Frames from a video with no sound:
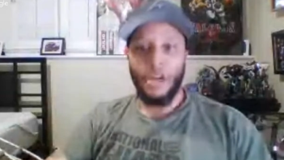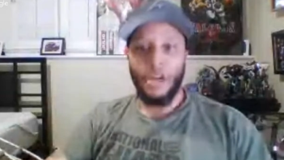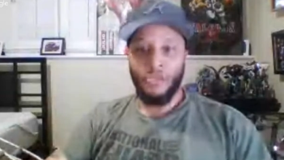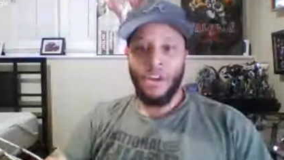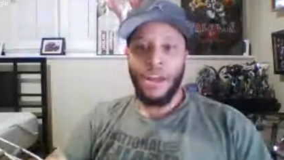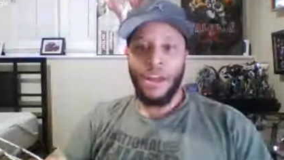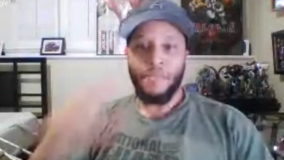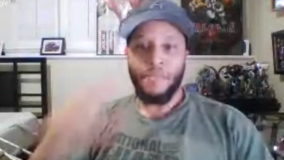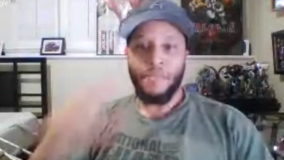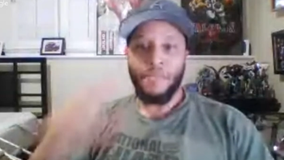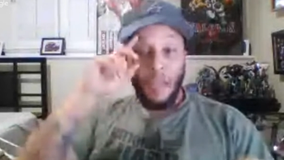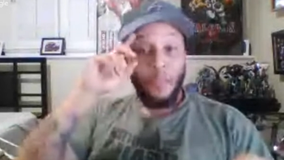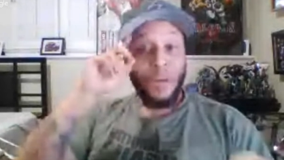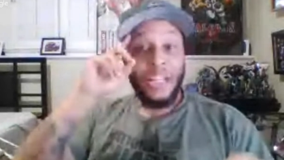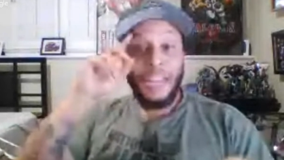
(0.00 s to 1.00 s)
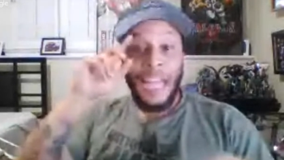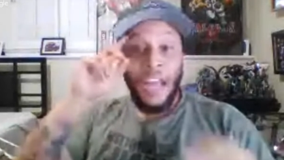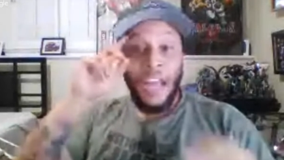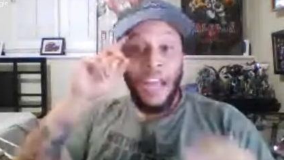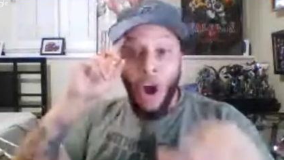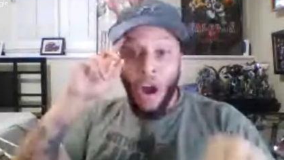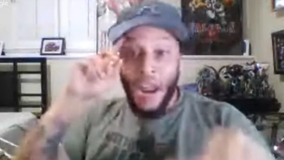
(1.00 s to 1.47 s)
right? But they
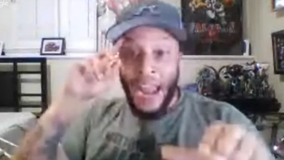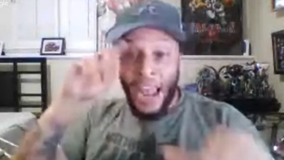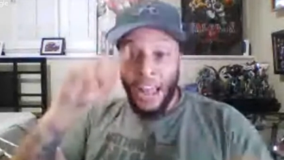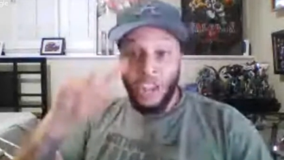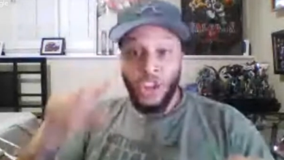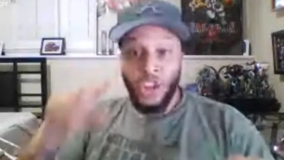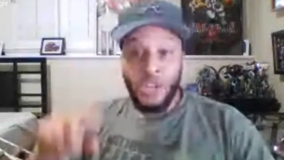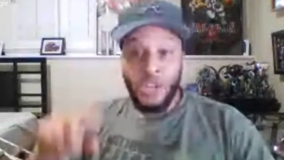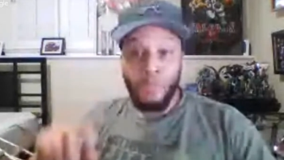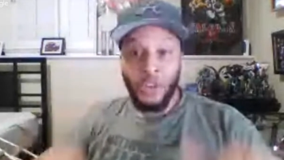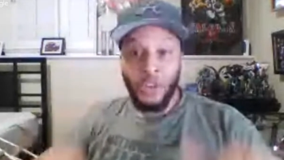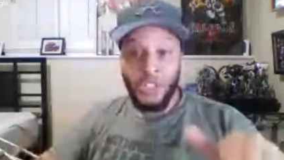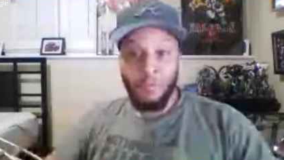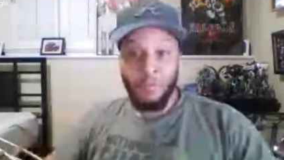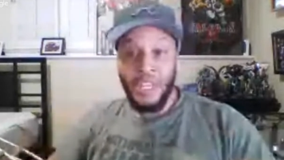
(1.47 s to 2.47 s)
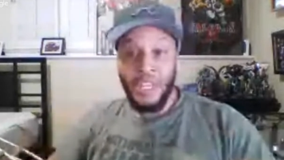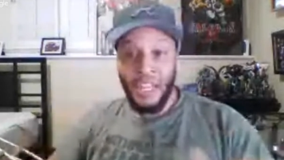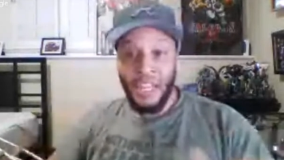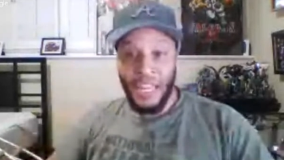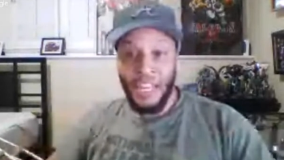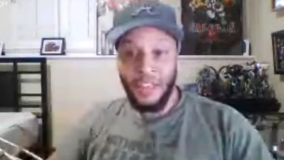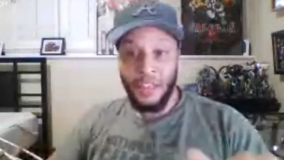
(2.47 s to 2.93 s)
are eligible to be
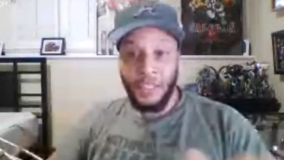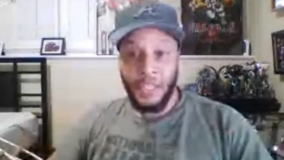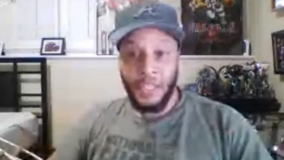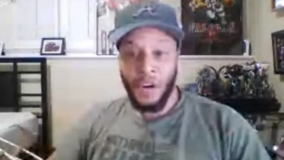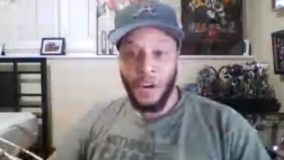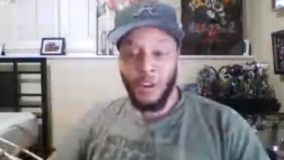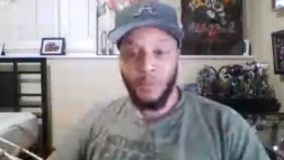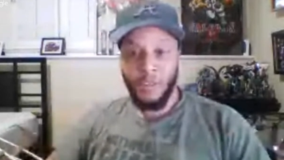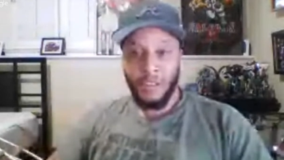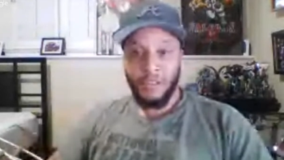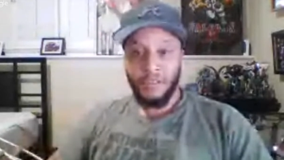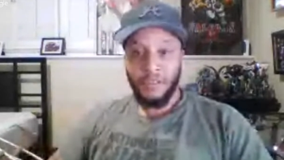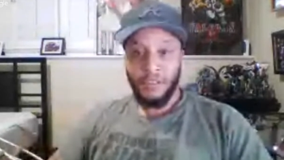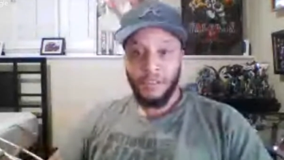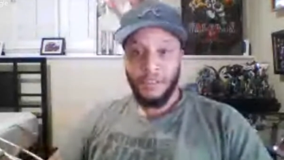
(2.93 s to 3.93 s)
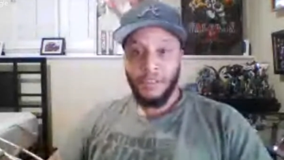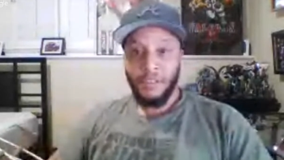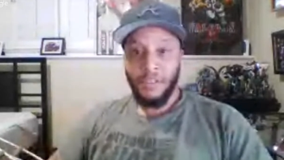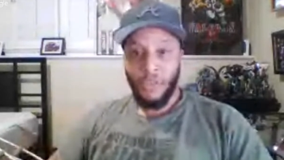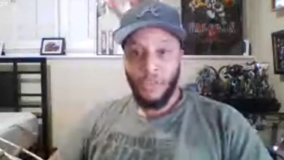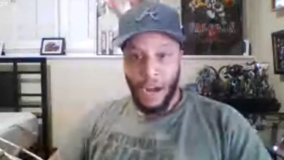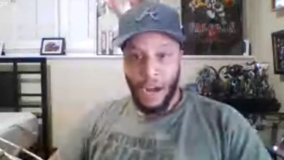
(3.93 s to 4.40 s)
in the tournament,
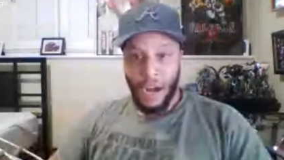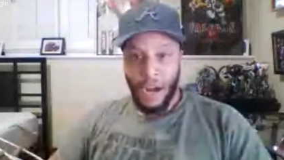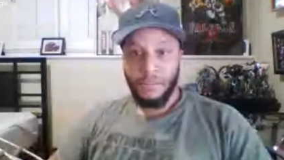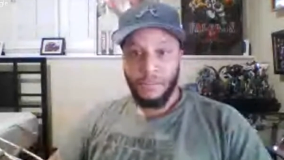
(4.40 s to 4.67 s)
right?